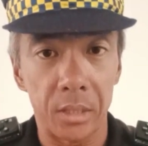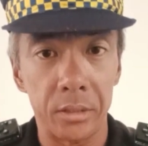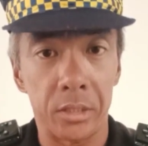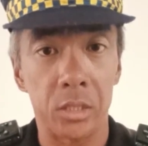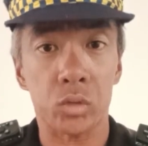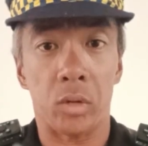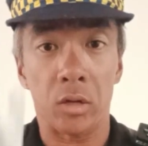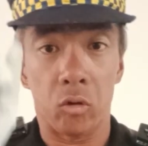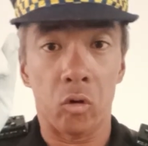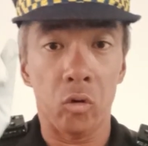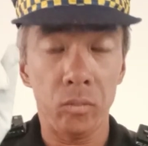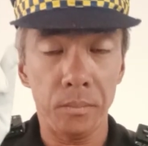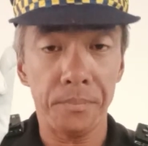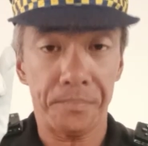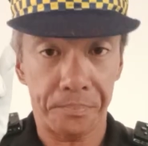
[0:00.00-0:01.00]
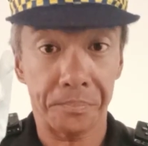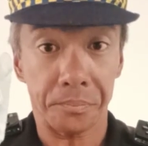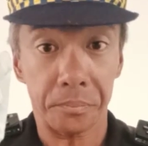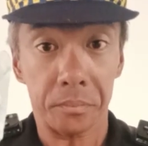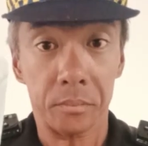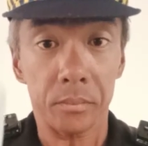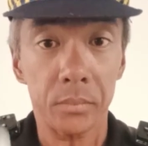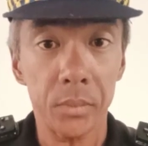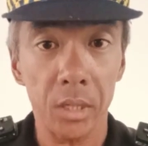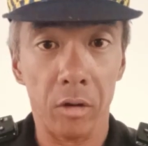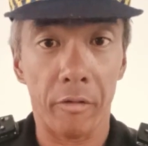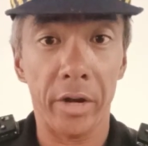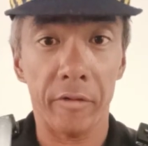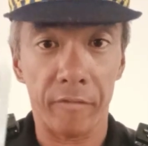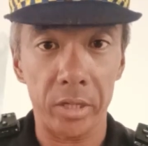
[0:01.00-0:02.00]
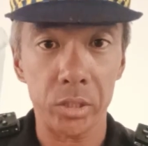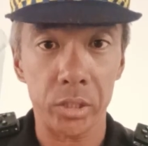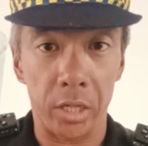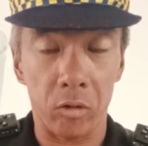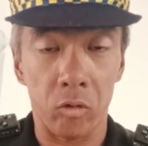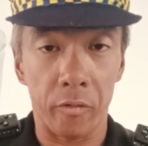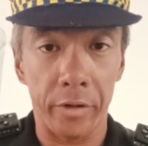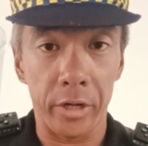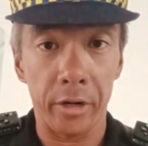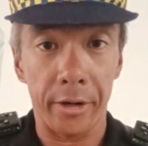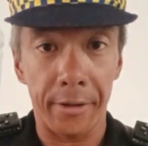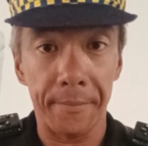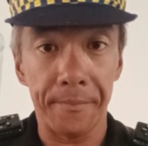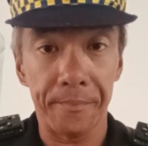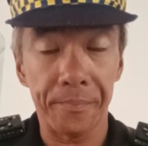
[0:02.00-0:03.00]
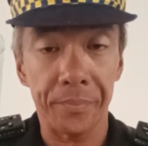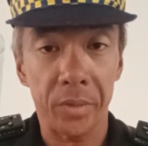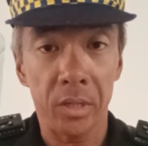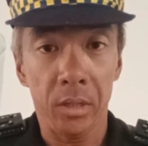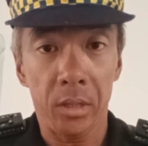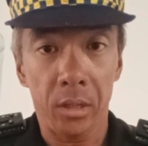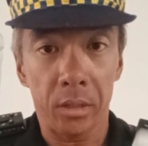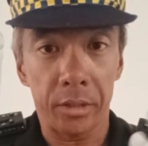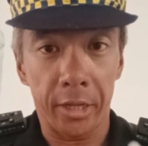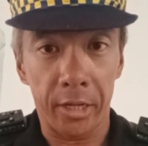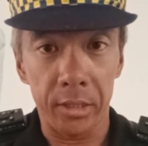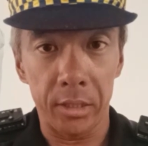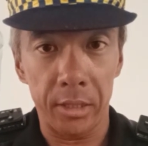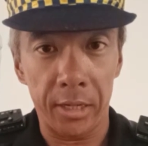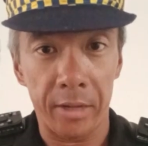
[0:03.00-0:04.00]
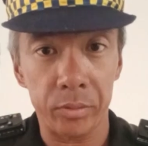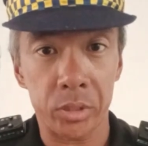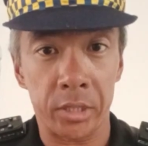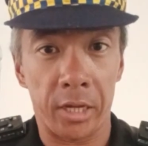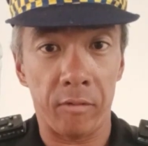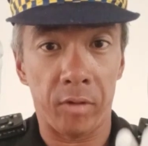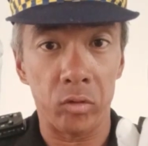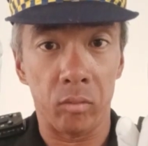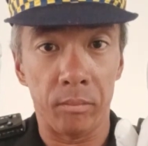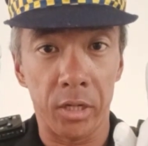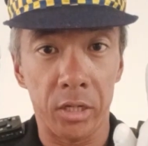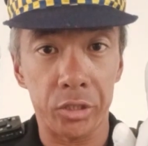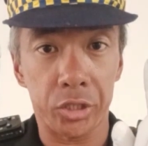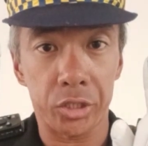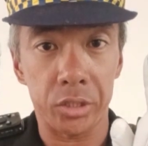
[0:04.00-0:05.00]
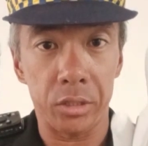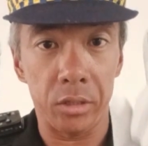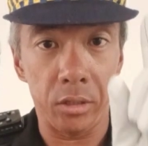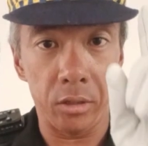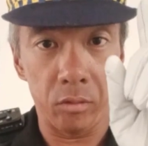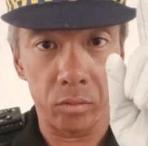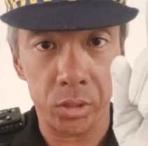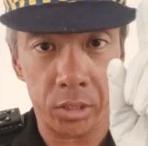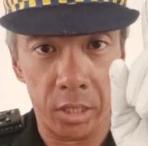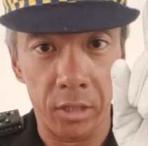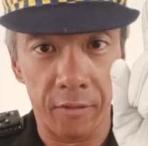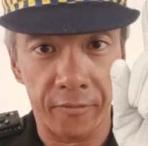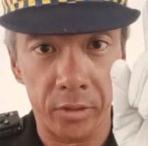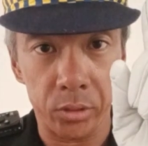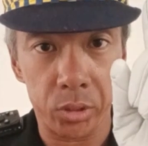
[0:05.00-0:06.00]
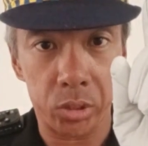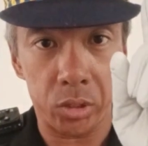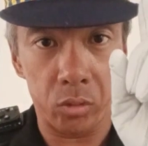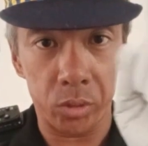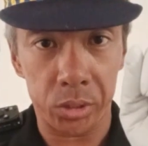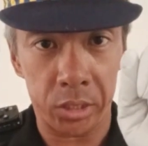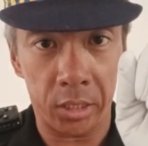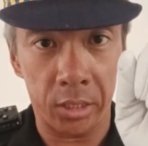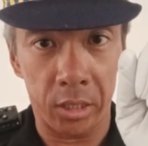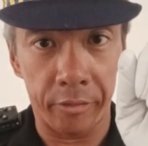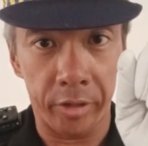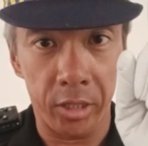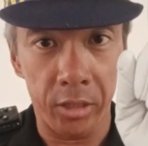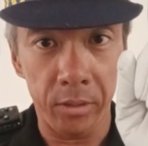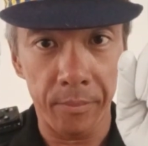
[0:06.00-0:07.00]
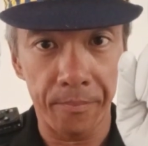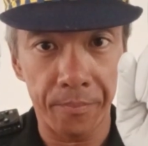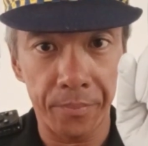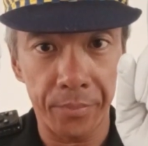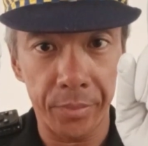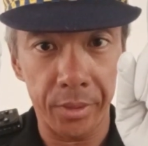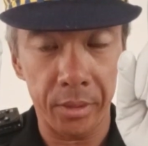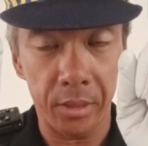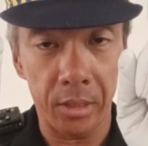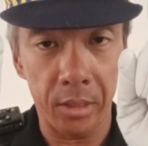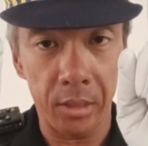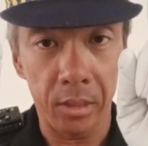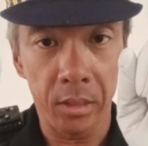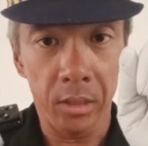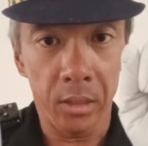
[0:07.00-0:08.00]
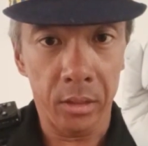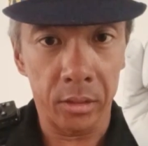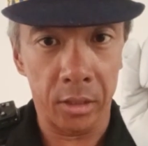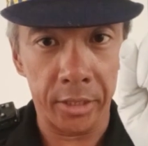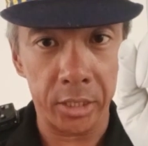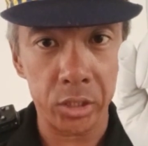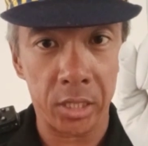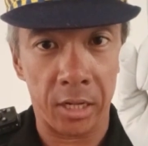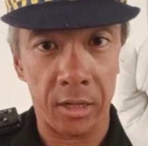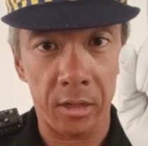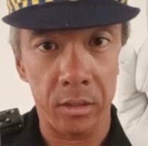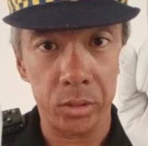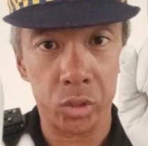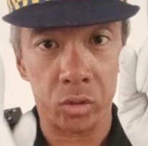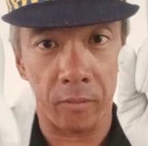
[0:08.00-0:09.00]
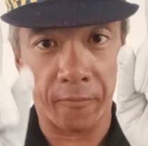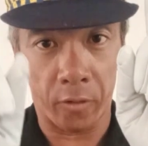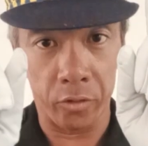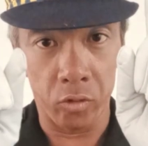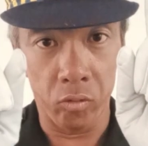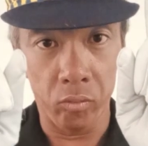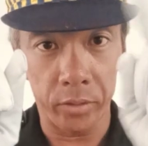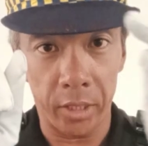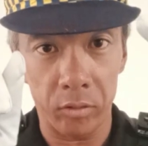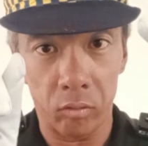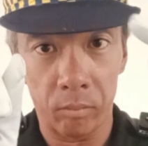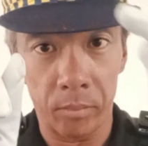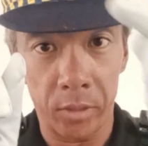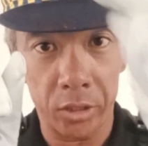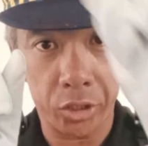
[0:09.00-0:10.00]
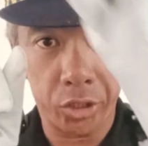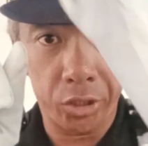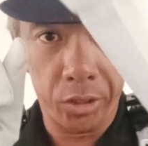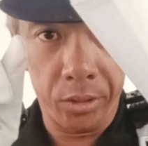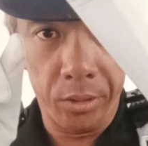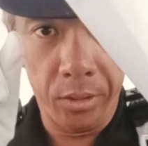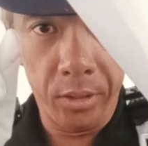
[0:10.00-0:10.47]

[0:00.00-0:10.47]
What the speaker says: this one go, correct, right side go already, right? Then left side want to merge, you stay here first, you signal already. The next car stop for you, then you merge.